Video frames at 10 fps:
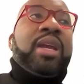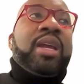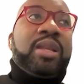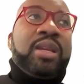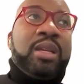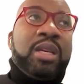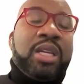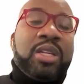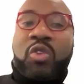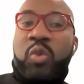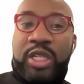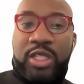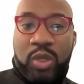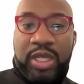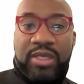And then in
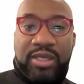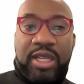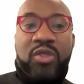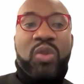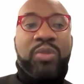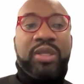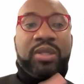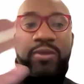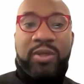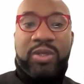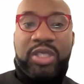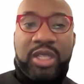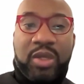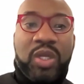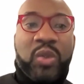2026 will be the first
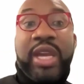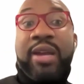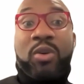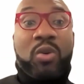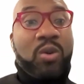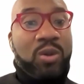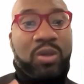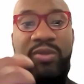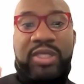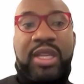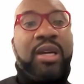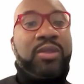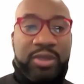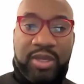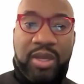year where we have a cohort of
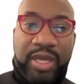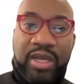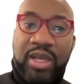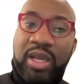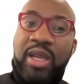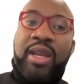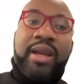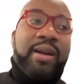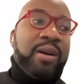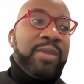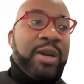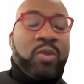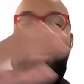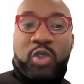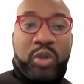scholars come in that
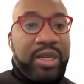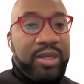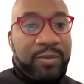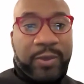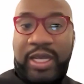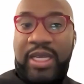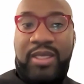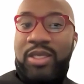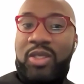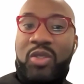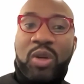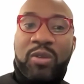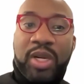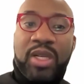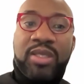we've trained them for 18 to
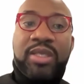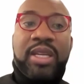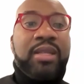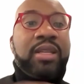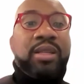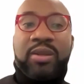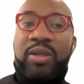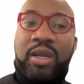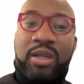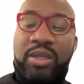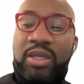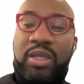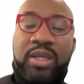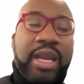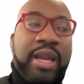12 months. And then
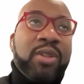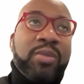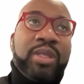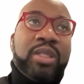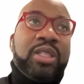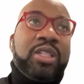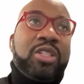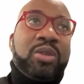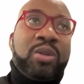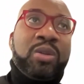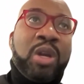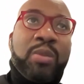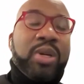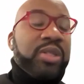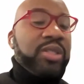they have the ability to
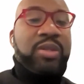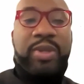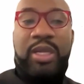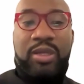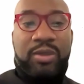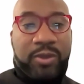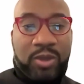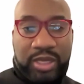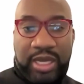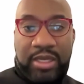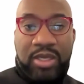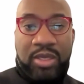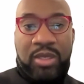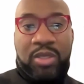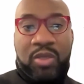participate in a full 10
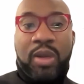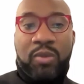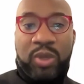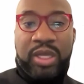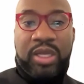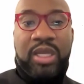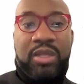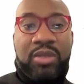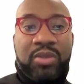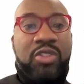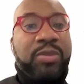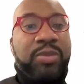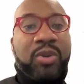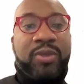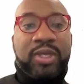to 12 week internship
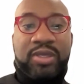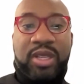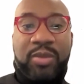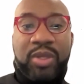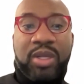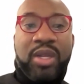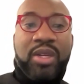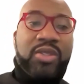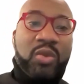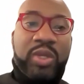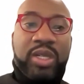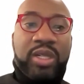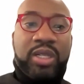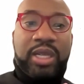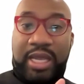over the summer. So
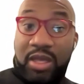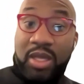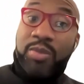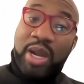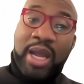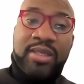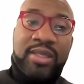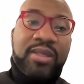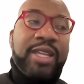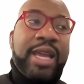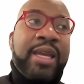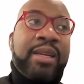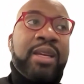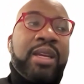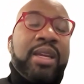we're in the process of
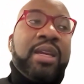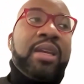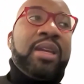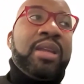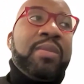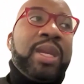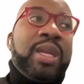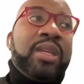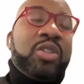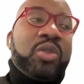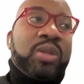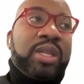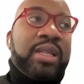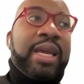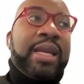that and making sure
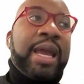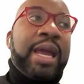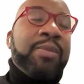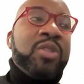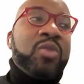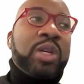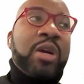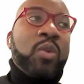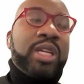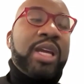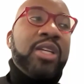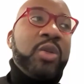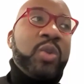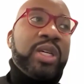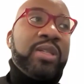that that happens. What I will tell
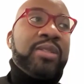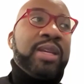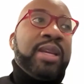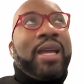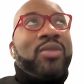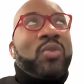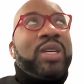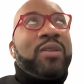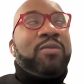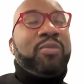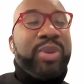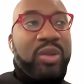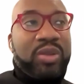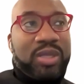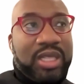you is, as we've
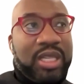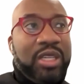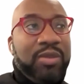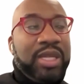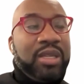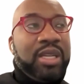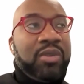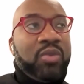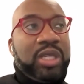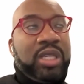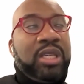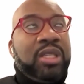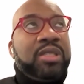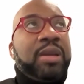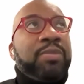built the team and really
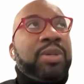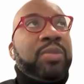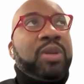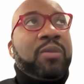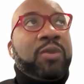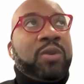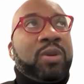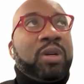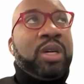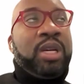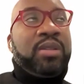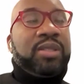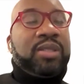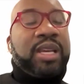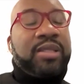set people up for
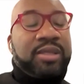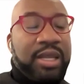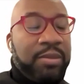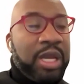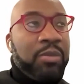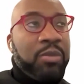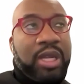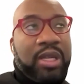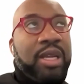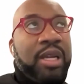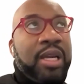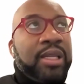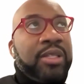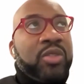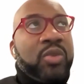success, I'll
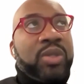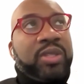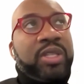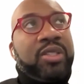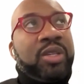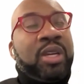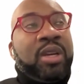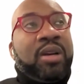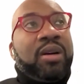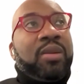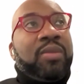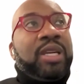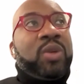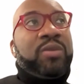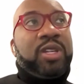highlight two other things that
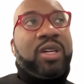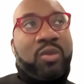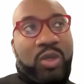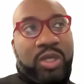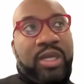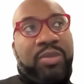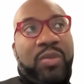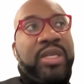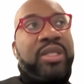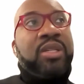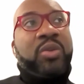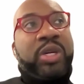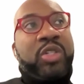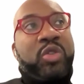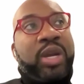we've done. We're implementing
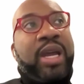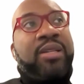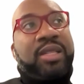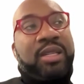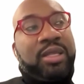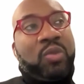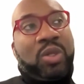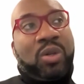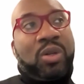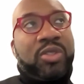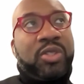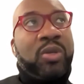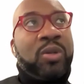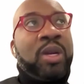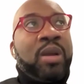career tracks, and then we're
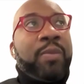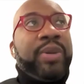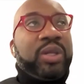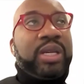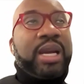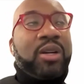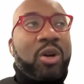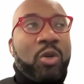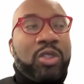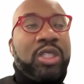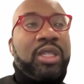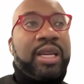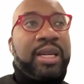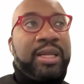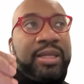also building out a coaching
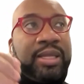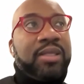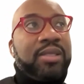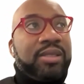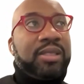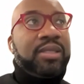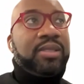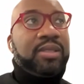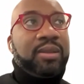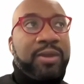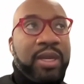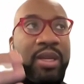line that consists of